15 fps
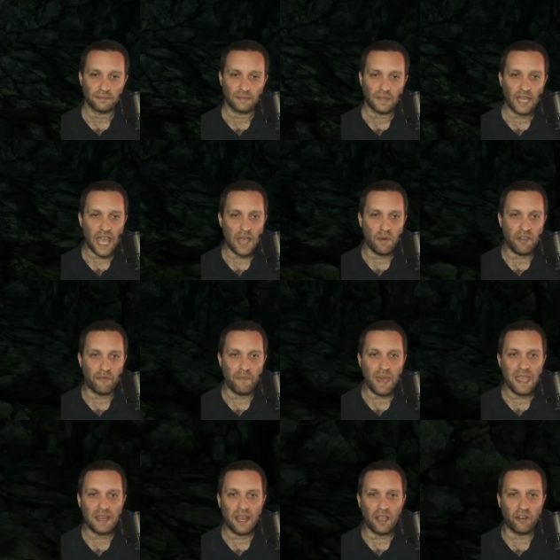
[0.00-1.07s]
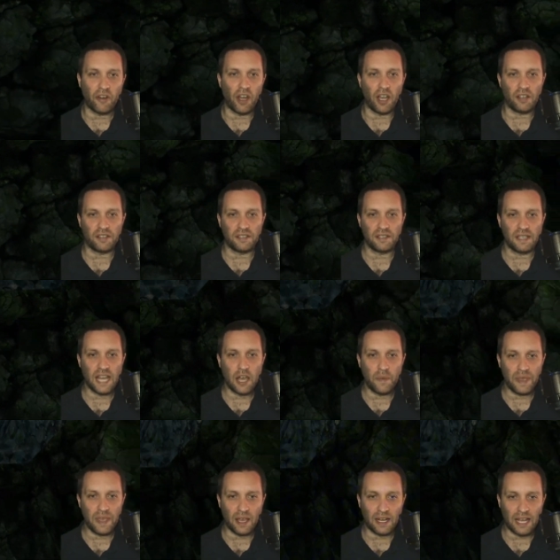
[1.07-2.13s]
Okay, we've made it across. Now we
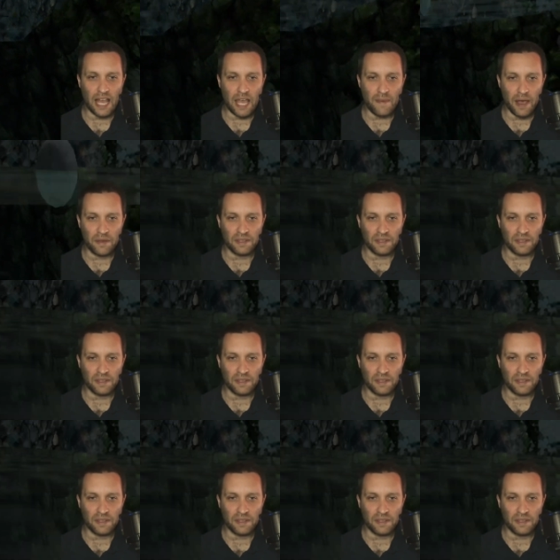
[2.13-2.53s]
can climb out